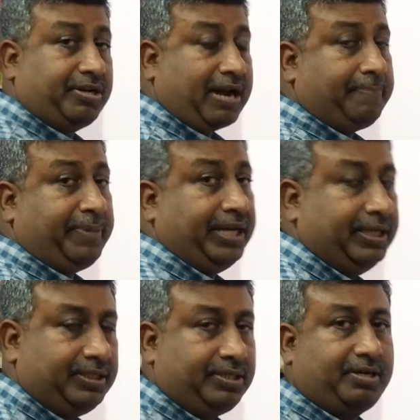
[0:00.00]
trapping,
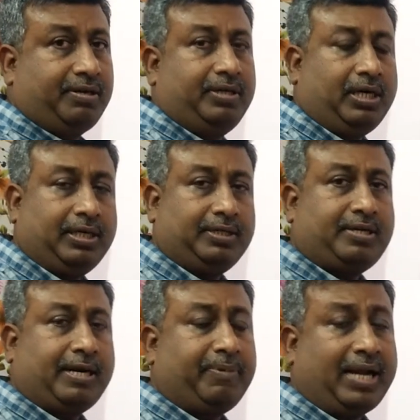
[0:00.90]

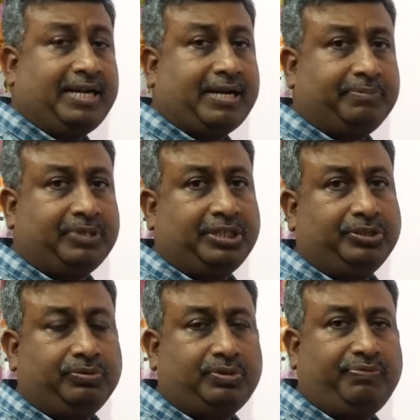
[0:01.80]
light traps are
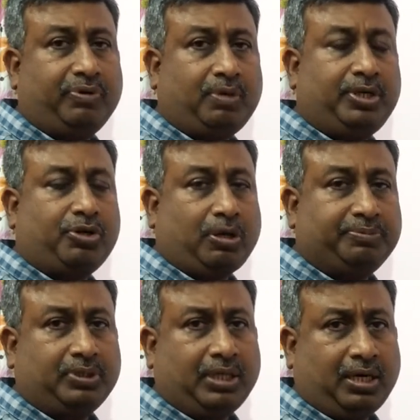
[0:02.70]
used, pheromone
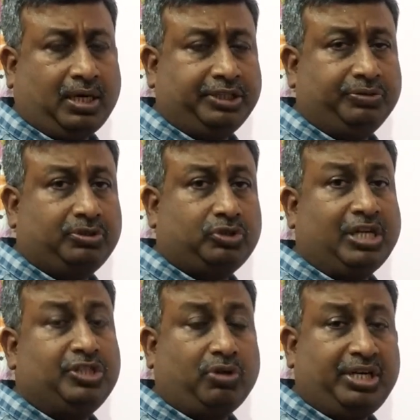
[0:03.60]
traps are used, soil
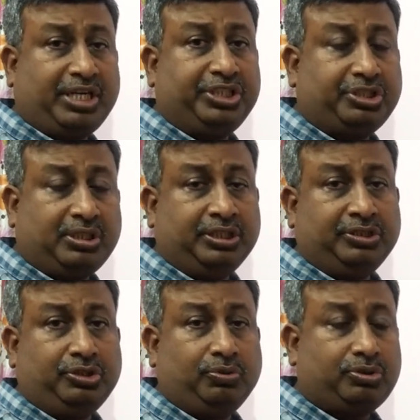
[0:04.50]
solarization is
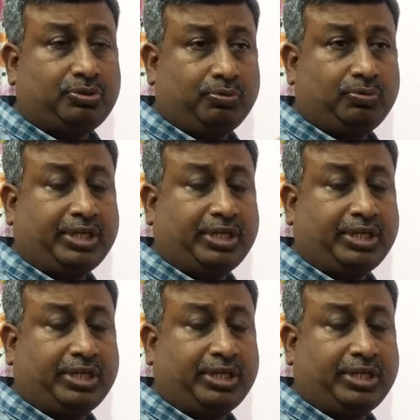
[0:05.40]
used to